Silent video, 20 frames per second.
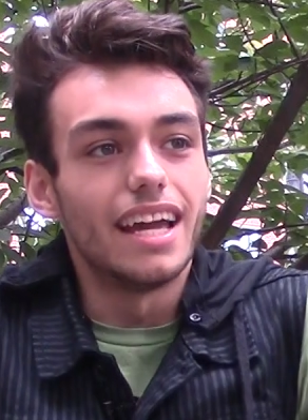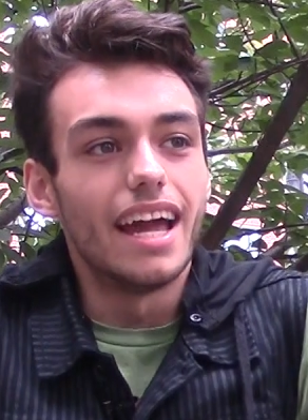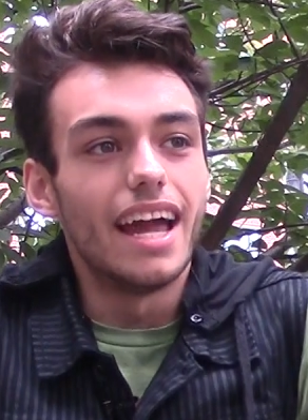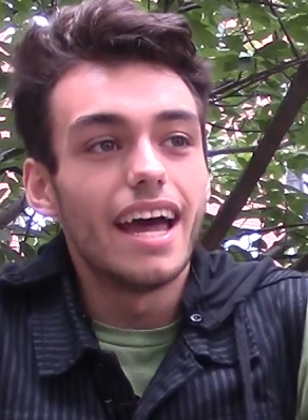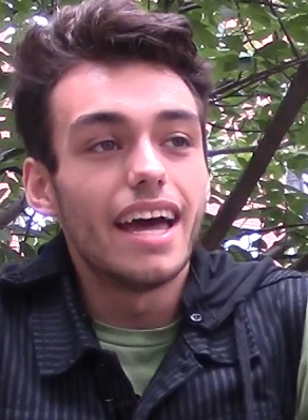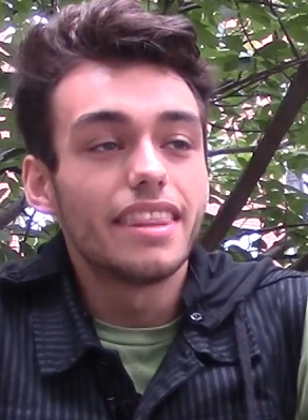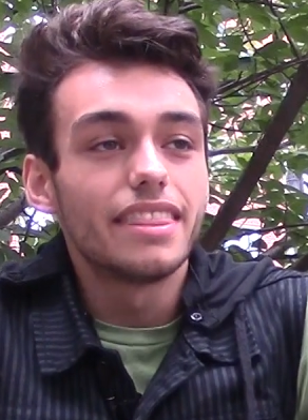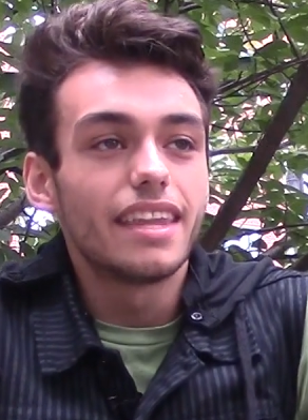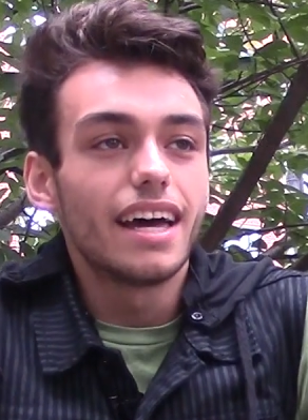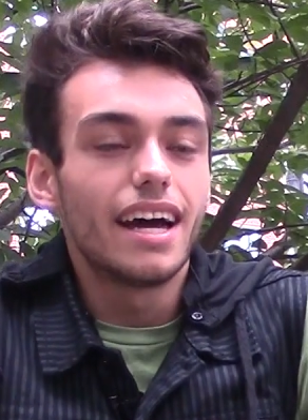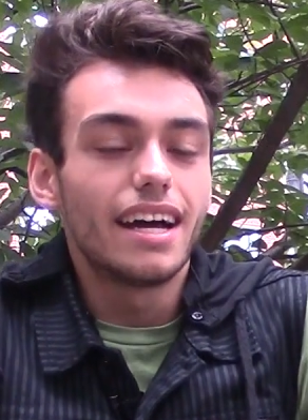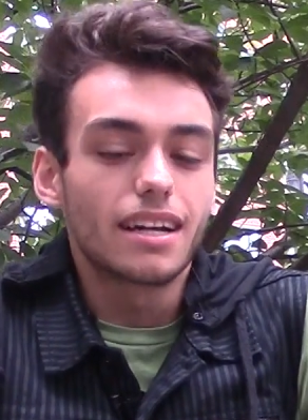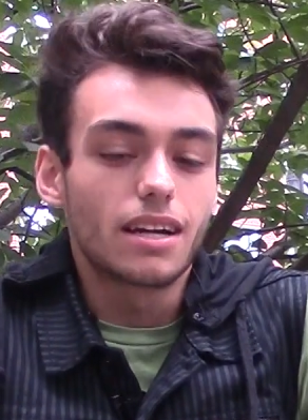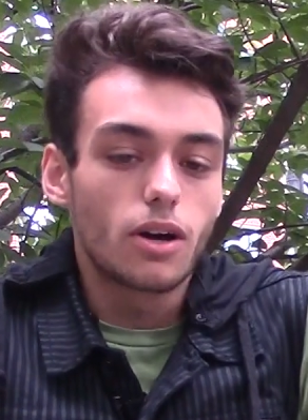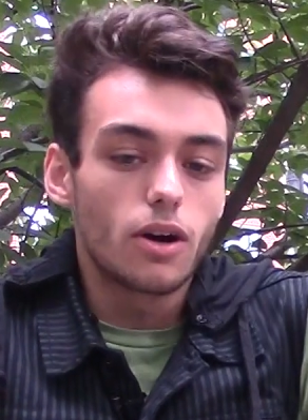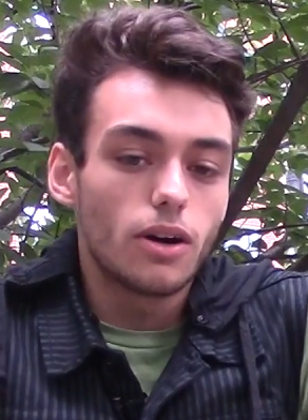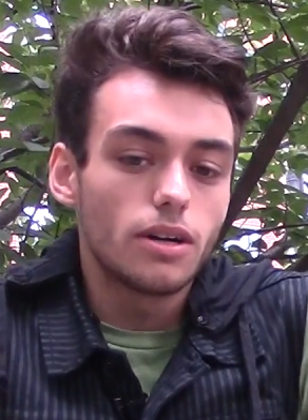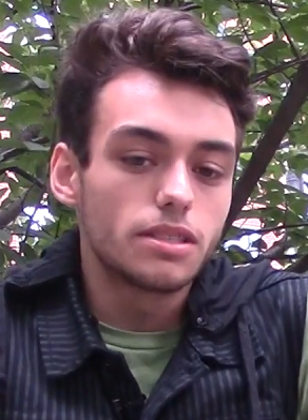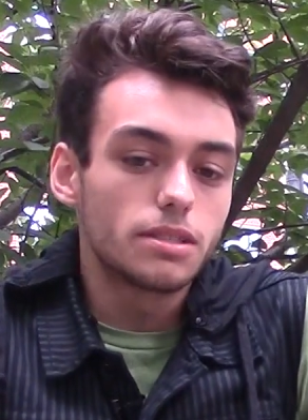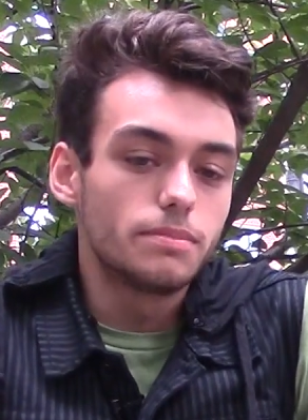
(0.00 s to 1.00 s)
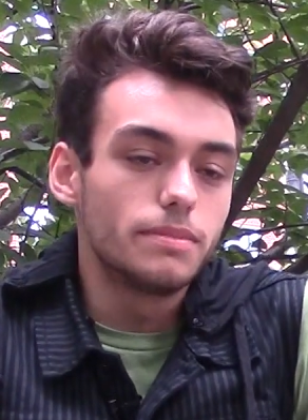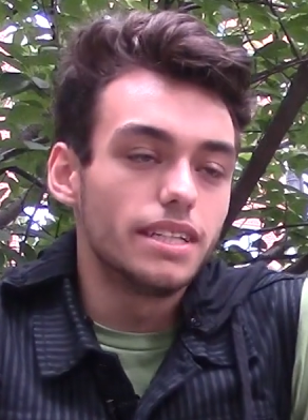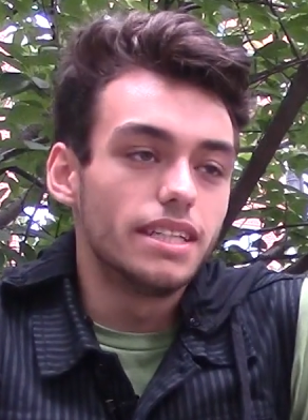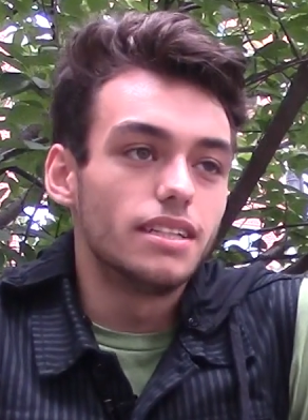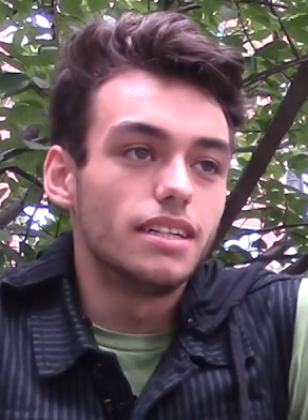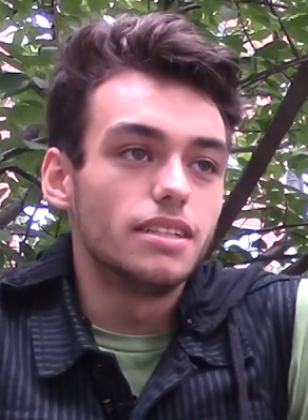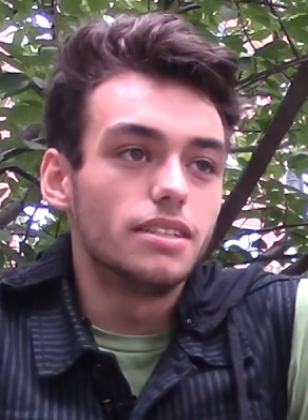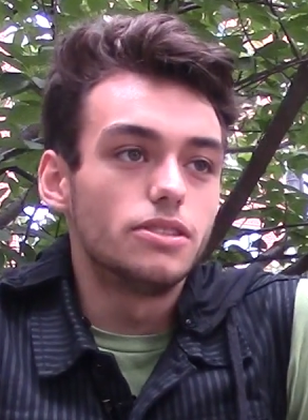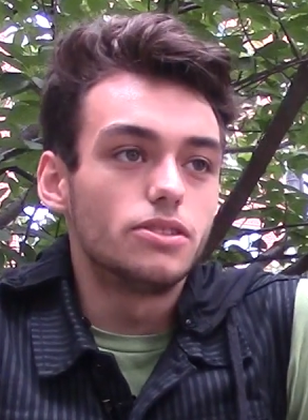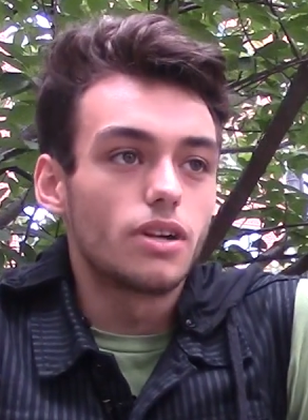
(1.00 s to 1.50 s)
And that caused me
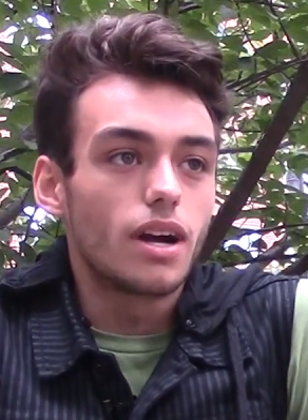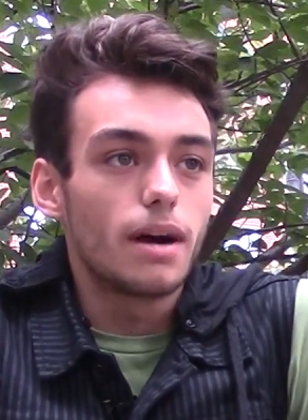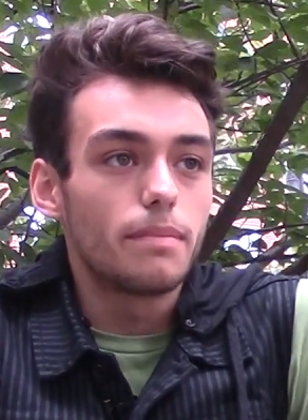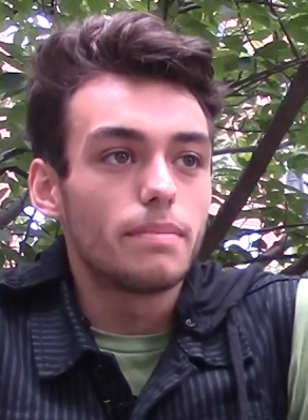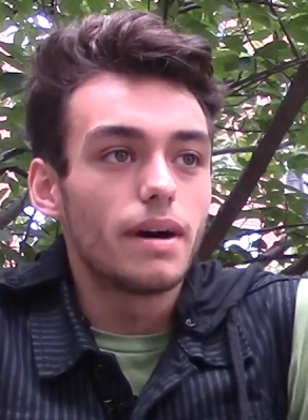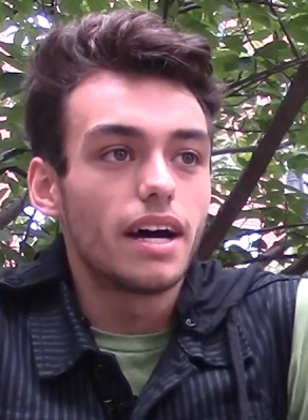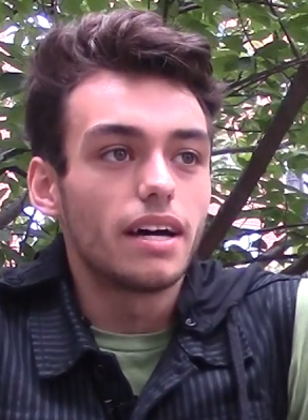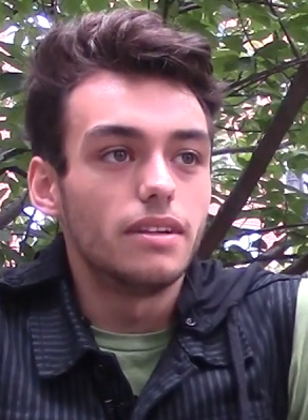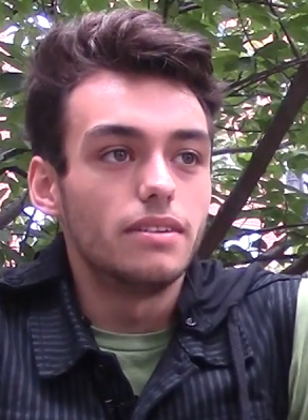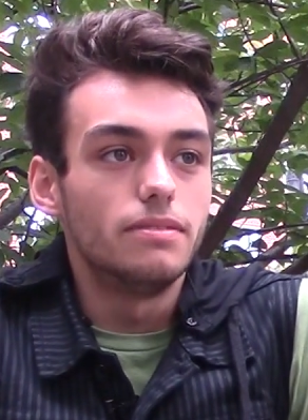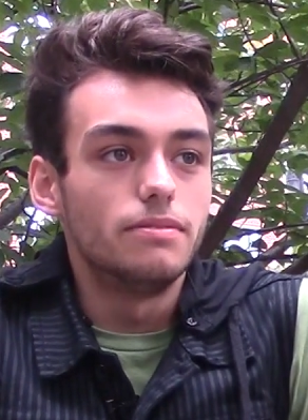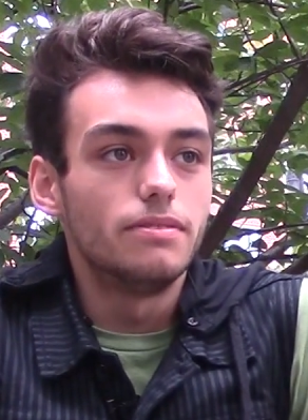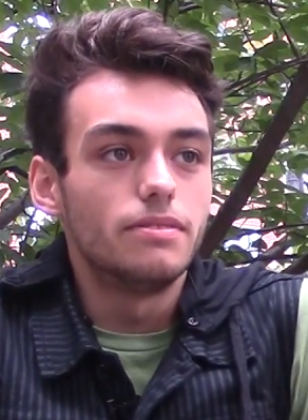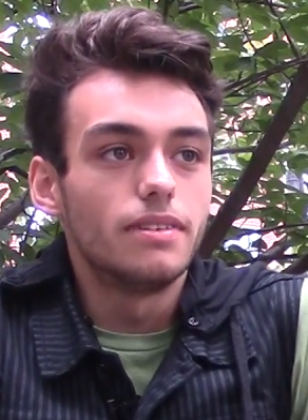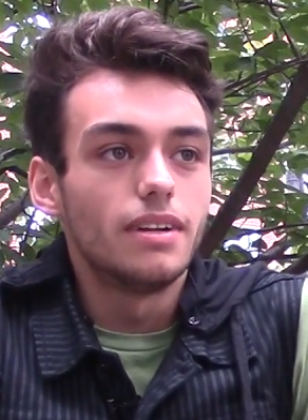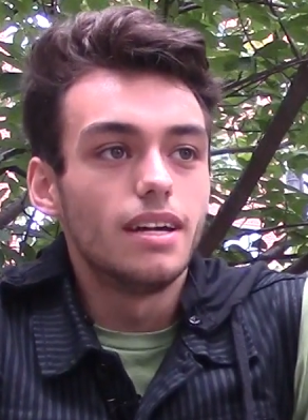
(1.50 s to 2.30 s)
to drop out of